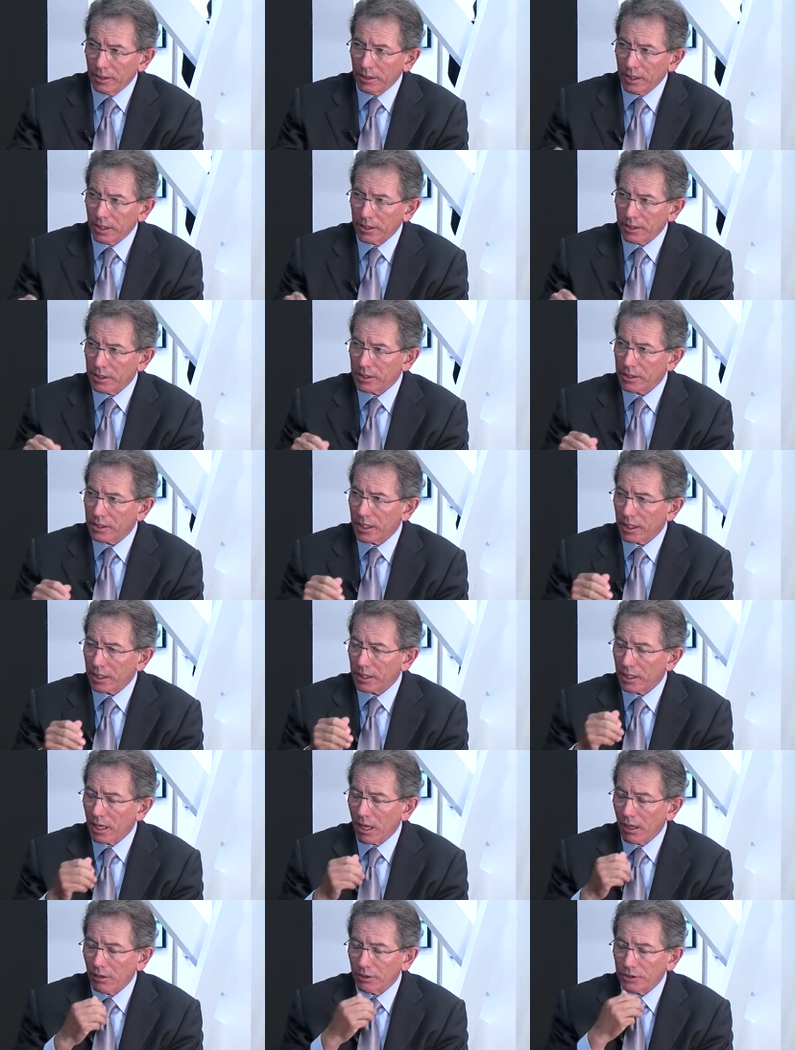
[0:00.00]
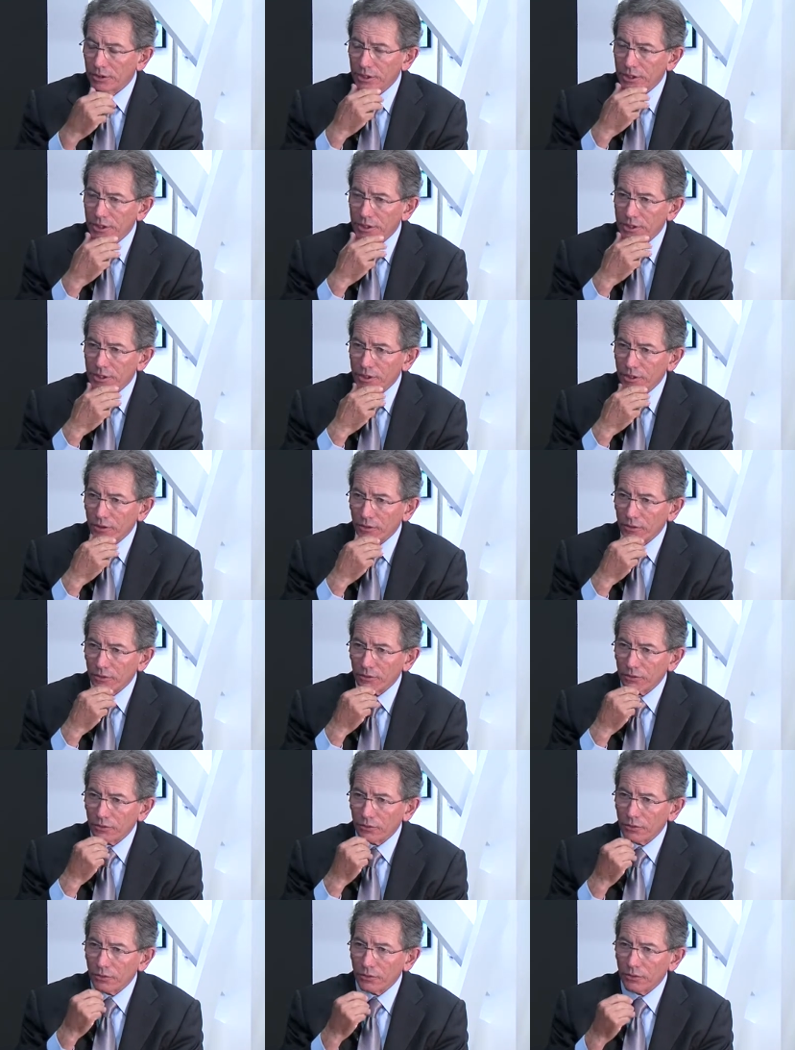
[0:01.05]
And these technologies
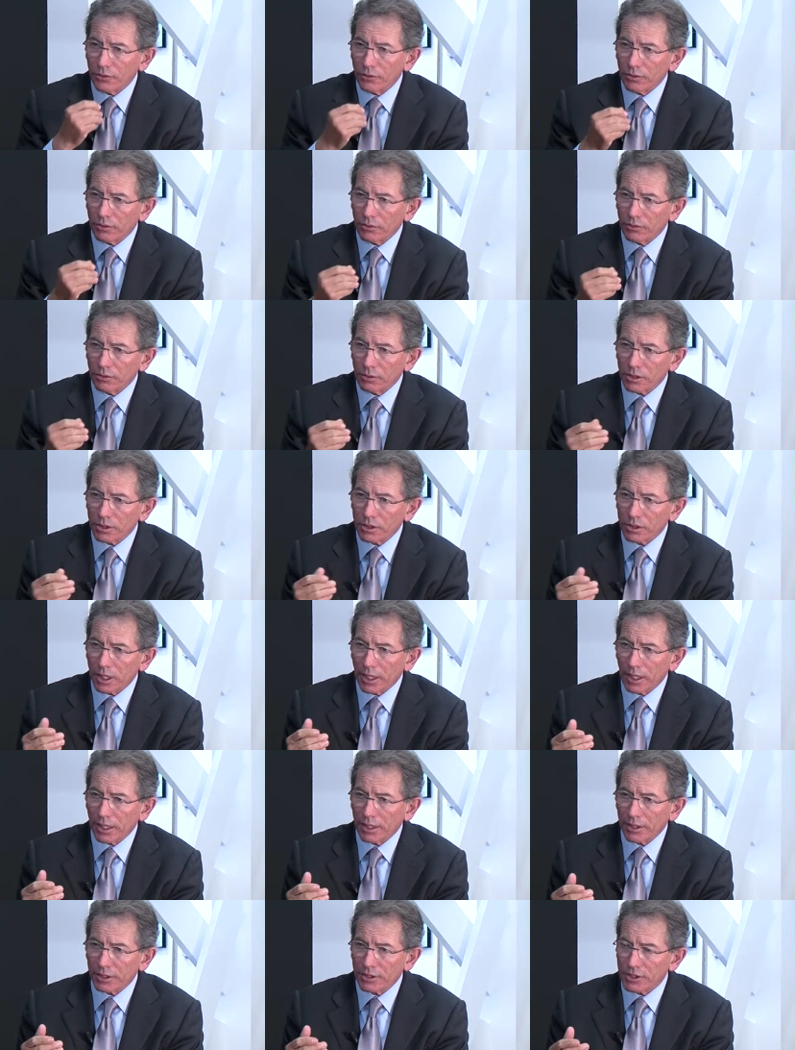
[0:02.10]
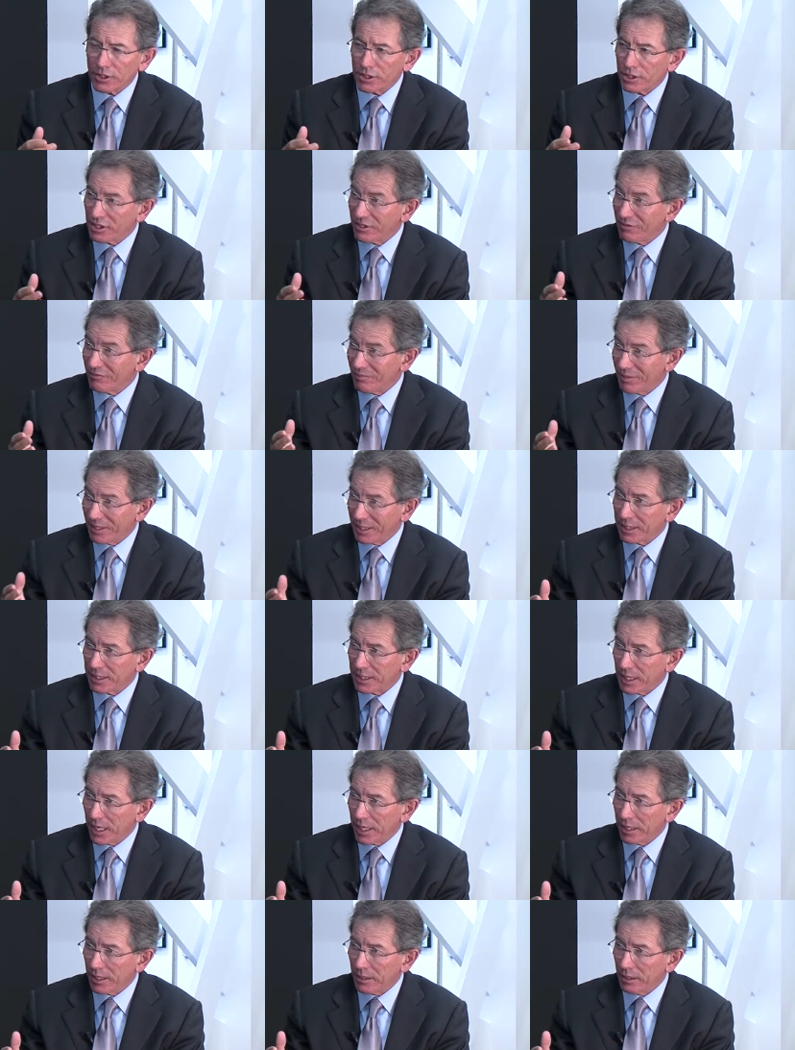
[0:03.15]
include the sciences of big
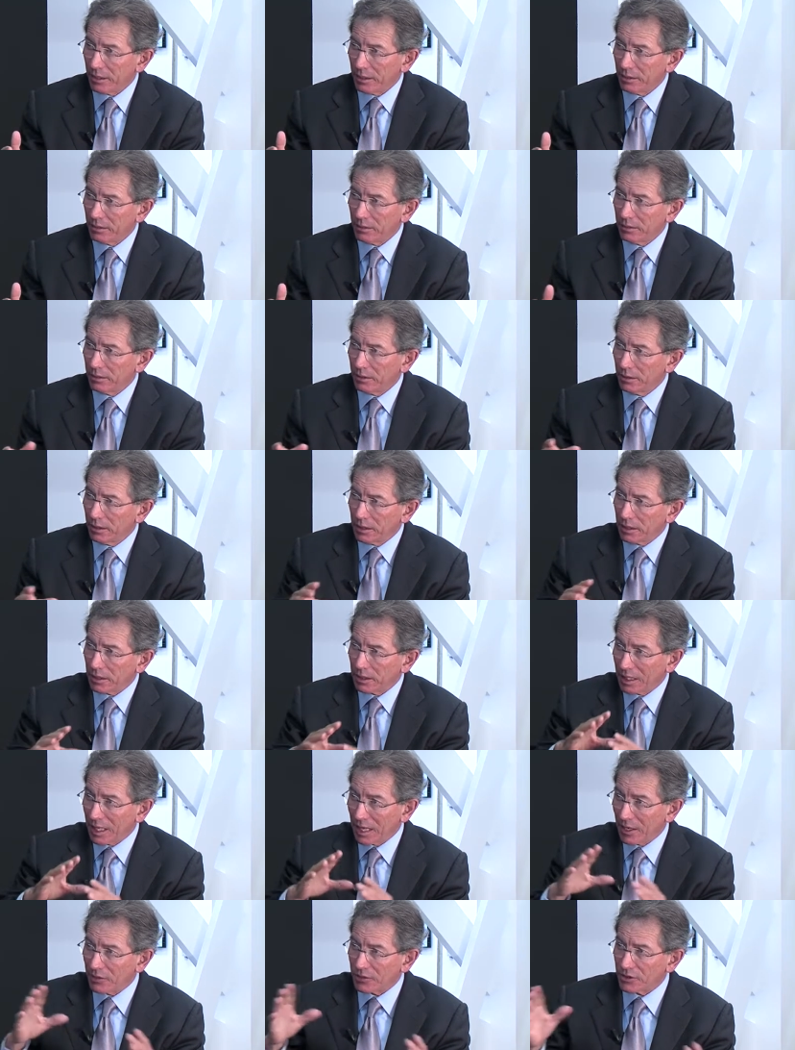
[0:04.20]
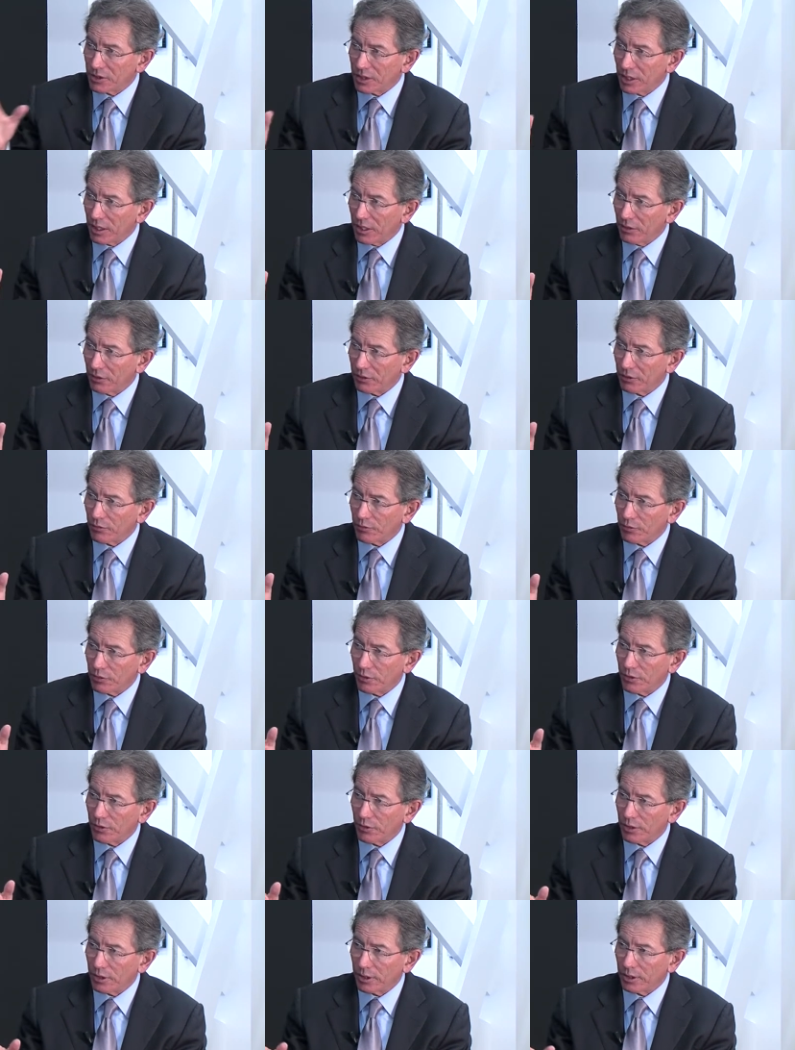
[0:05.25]
data, cloud scale
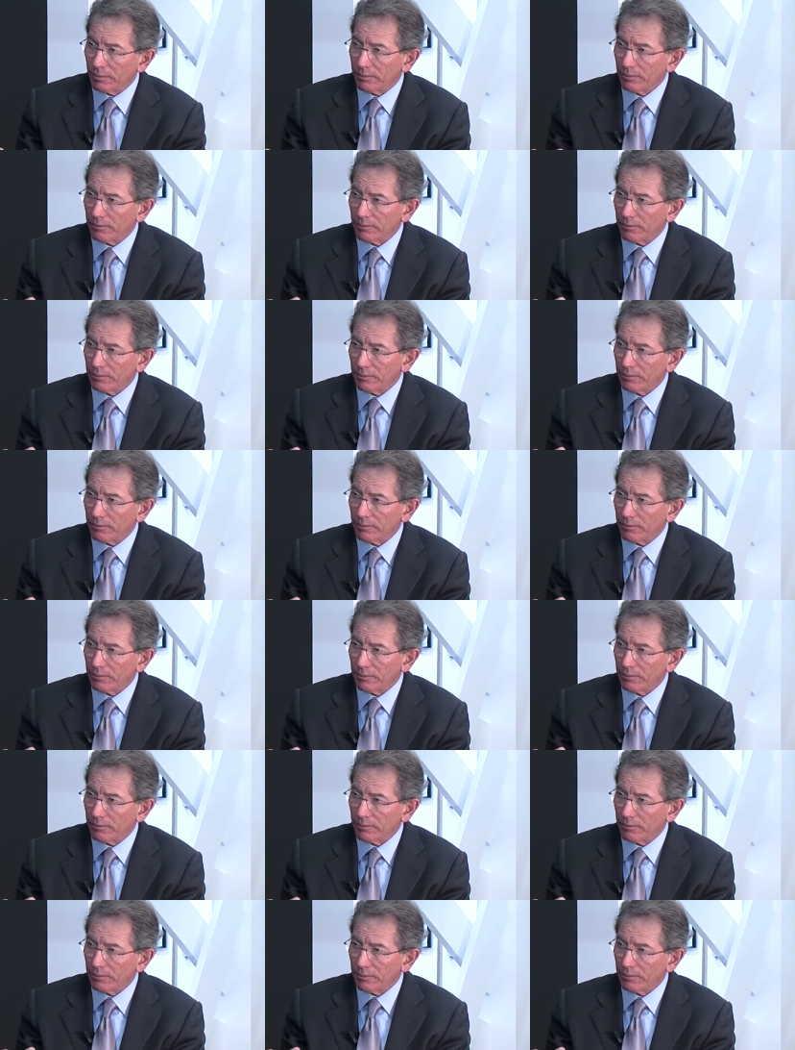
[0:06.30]
computing,